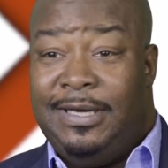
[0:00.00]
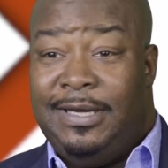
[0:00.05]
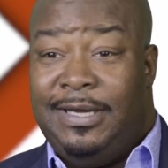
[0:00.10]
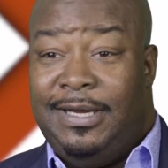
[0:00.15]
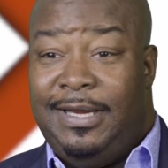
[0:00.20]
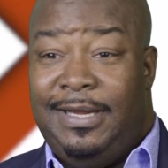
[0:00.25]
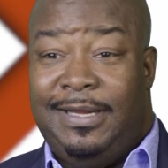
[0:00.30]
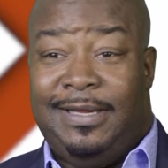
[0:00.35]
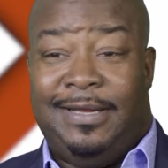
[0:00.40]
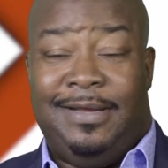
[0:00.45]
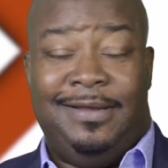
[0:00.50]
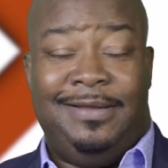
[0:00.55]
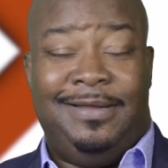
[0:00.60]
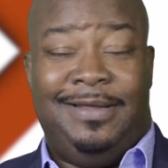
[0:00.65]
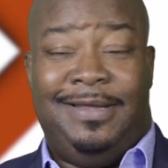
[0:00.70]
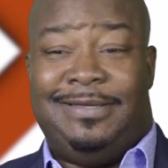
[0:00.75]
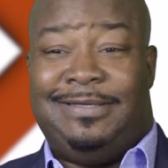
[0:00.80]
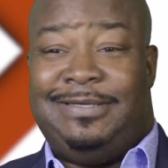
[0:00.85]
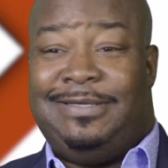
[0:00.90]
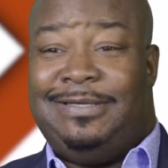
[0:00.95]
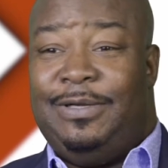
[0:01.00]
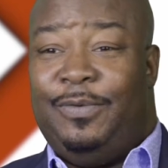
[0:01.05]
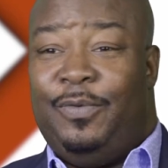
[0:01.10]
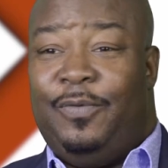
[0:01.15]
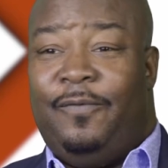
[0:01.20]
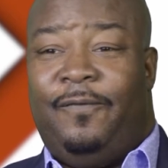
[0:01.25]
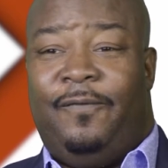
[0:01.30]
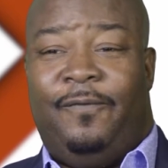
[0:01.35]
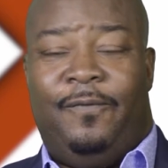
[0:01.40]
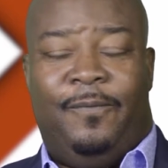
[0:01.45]
His
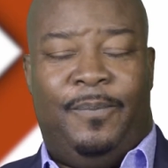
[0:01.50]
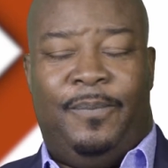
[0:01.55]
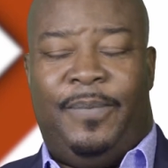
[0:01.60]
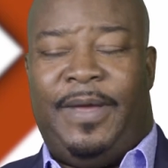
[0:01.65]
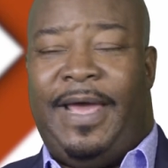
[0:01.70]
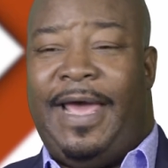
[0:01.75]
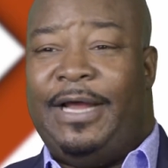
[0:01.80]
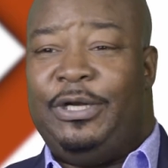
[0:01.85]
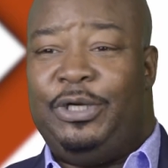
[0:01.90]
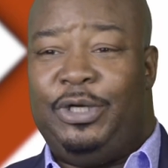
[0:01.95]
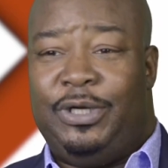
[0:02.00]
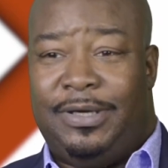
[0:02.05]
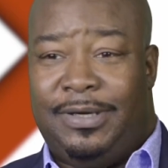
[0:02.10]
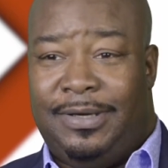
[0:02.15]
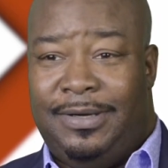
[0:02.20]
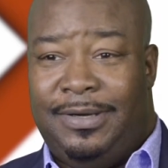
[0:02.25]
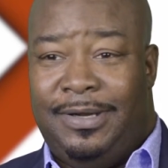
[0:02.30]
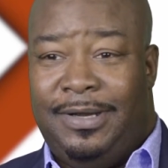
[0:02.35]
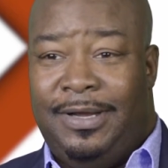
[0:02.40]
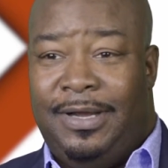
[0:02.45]
passion,